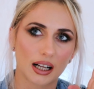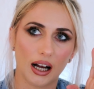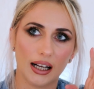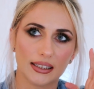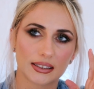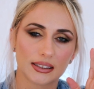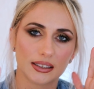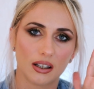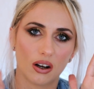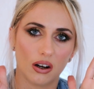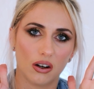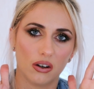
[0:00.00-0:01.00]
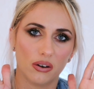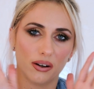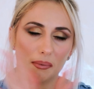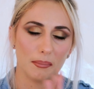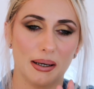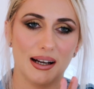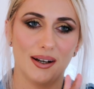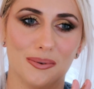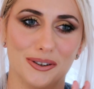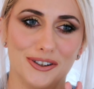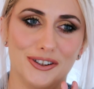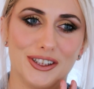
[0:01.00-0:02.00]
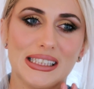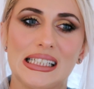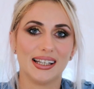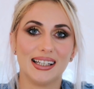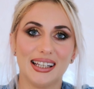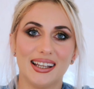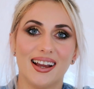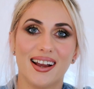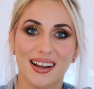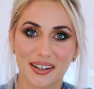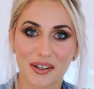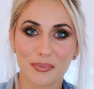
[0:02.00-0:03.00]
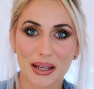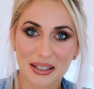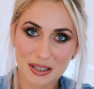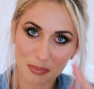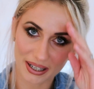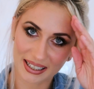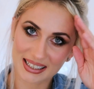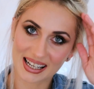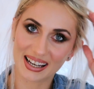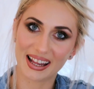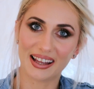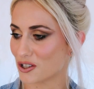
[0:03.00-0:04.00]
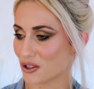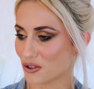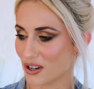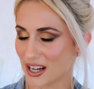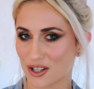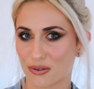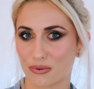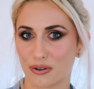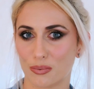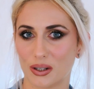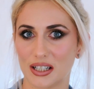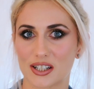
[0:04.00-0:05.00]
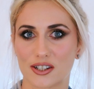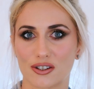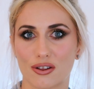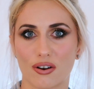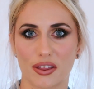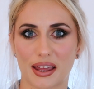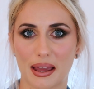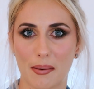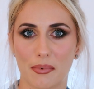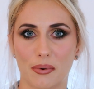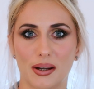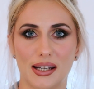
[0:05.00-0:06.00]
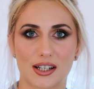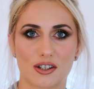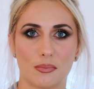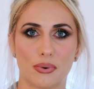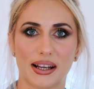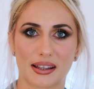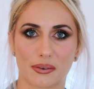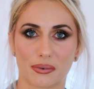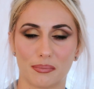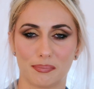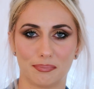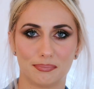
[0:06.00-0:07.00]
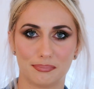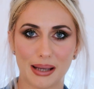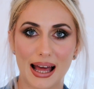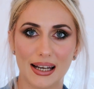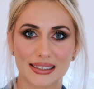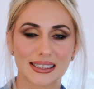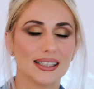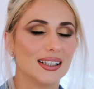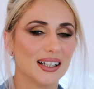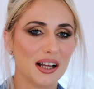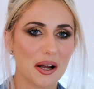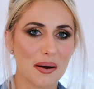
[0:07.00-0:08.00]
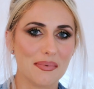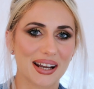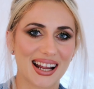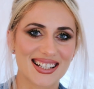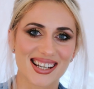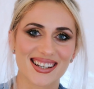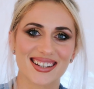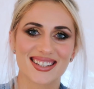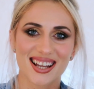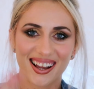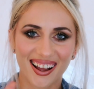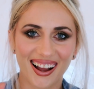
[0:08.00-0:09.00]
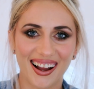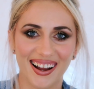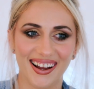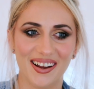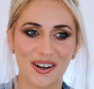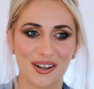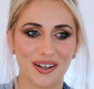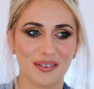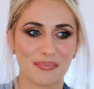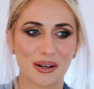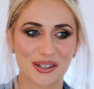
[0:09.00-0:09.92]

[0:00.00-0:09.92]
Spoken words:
guys, oh my word, nearly had a mental breakdown. I wanted to trash the room, wanted to throw the camera, wanted to break the palette, but I didn't. I